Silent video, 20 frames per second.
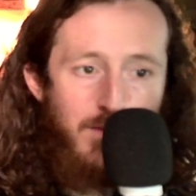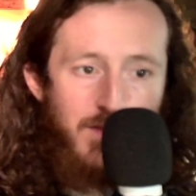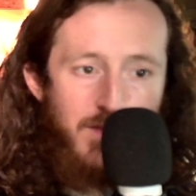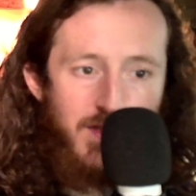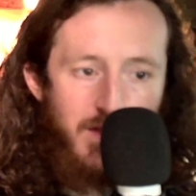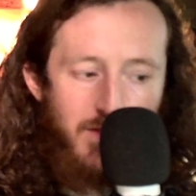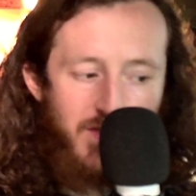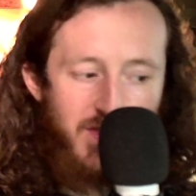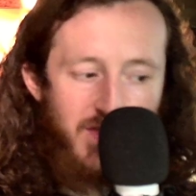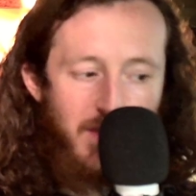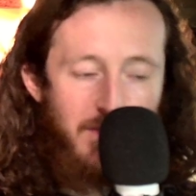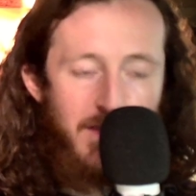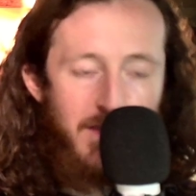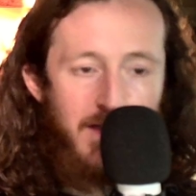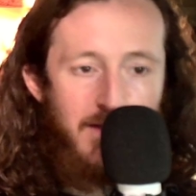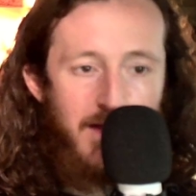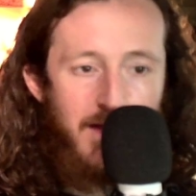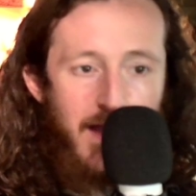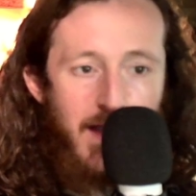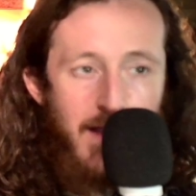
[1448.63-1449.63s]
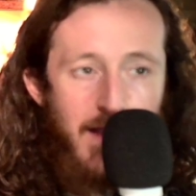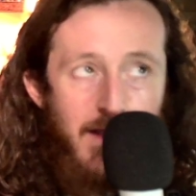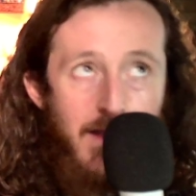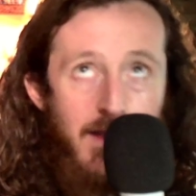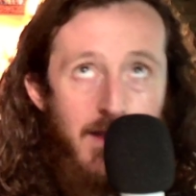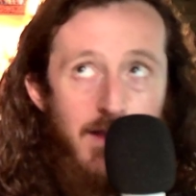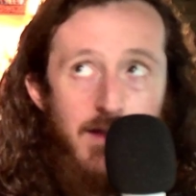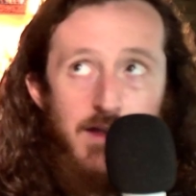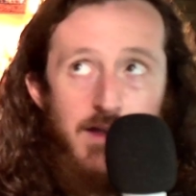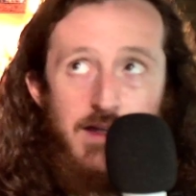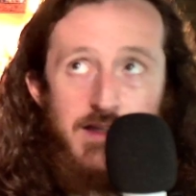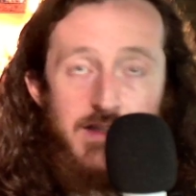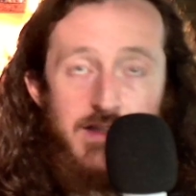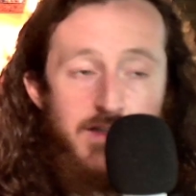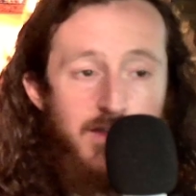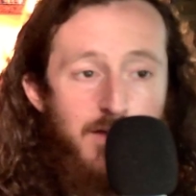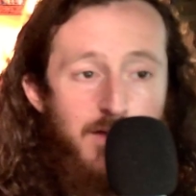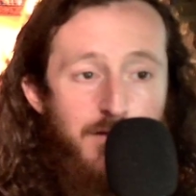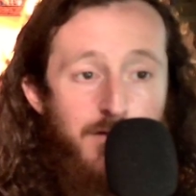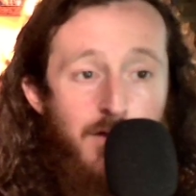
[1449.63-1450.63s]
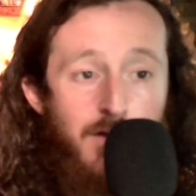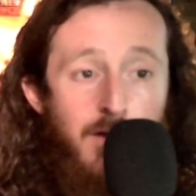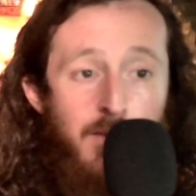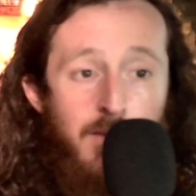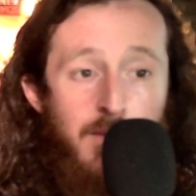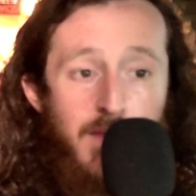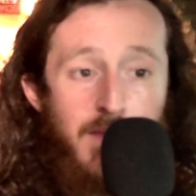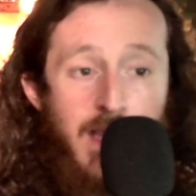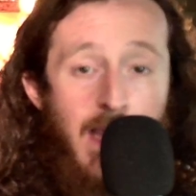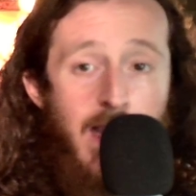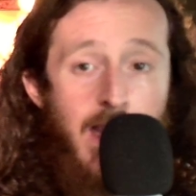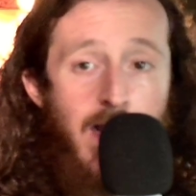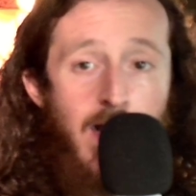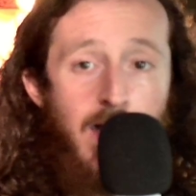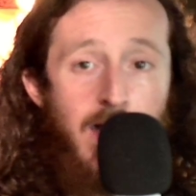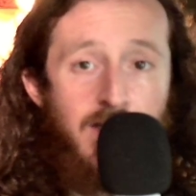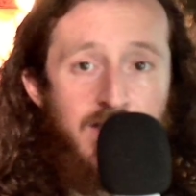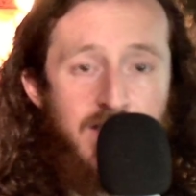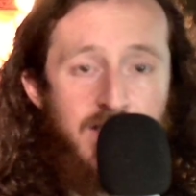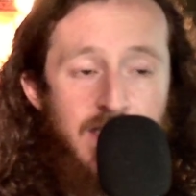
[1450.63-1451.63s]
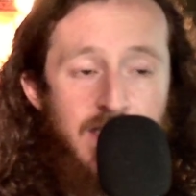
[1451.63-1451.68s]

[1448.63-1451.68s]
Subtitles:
So something that is from chaos